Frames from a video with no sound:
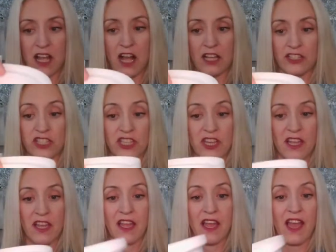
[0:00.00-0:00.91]
notch,
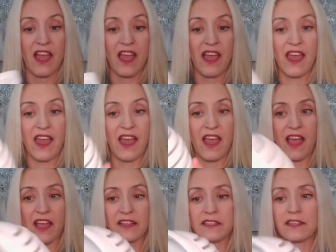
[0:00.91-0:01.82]

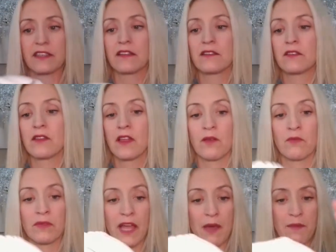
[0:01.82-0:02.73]
and
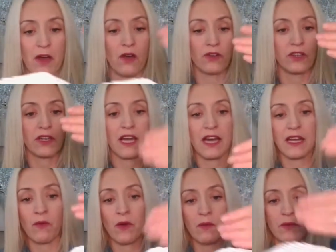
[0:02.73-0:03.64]
blammo, you cut
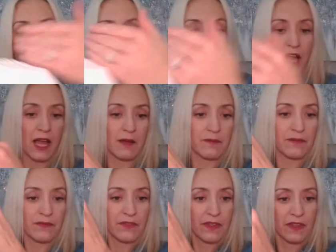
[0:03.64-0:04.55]
it one more
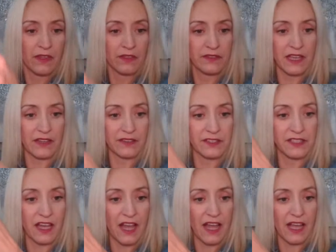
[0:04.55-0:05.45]
time down the
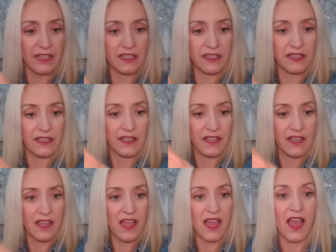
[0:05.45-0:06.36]
side,
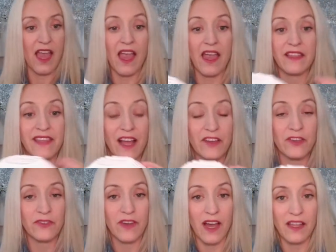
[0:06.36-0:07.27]
and now
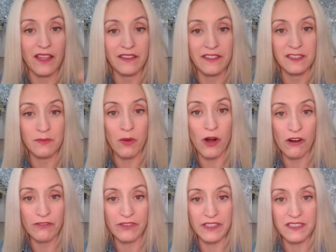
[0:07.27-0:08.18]
you've got like these
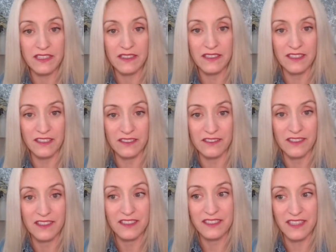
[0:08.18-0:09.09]
perfect
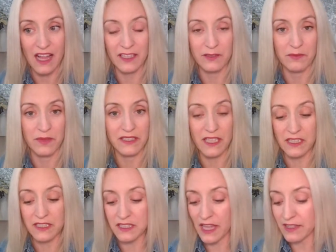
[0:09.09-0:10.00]
little salad bits.
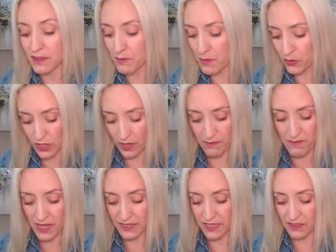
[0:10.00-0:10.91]
It's like the most
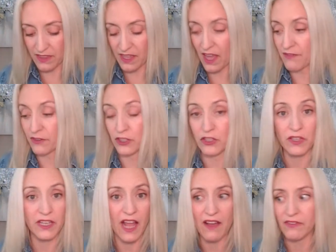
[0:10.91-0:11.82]
amazing thing ever. You
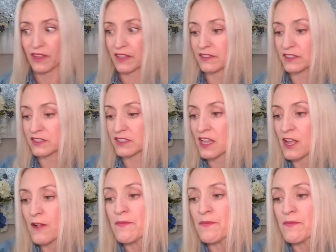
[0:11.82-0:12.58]
could have like this